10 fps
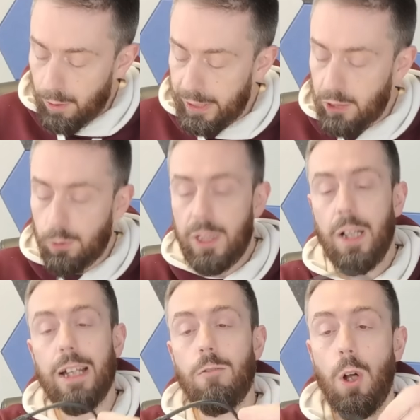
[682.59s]
We already talked
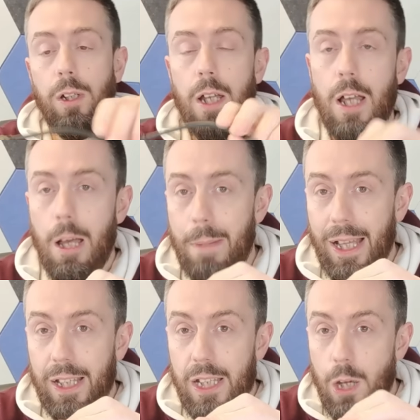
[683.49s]
earlier on
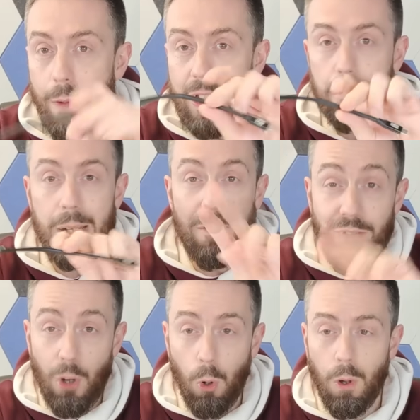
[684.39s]
about the USB
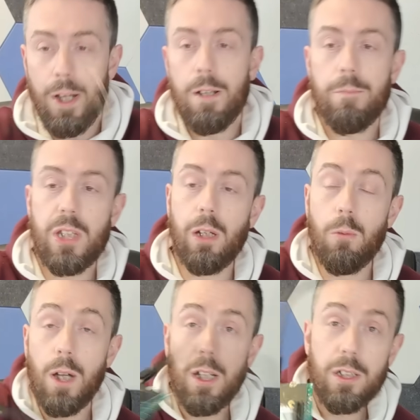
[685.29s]
4
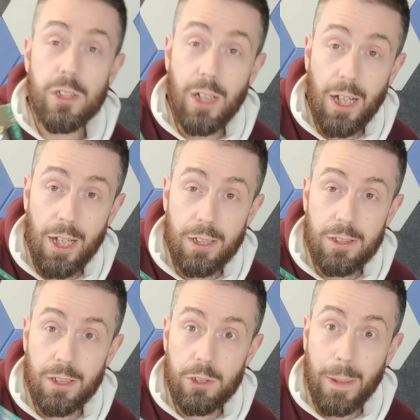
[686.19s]
to uh,
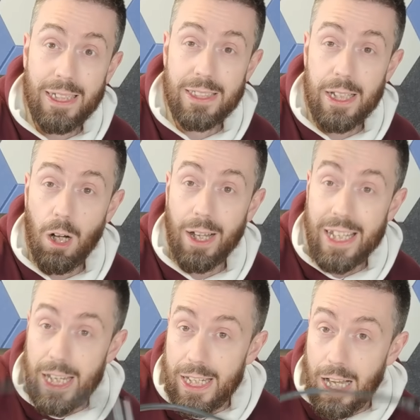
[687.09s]

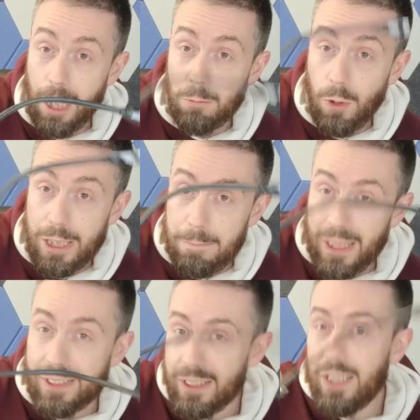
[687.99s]
PCIe upgrade
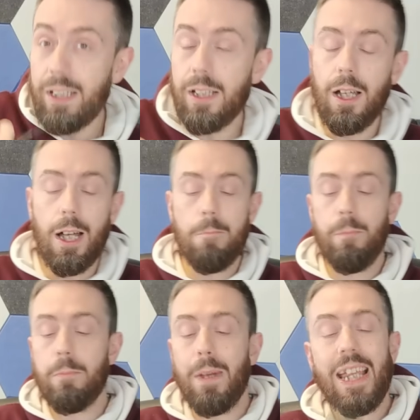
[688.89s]
PCB um,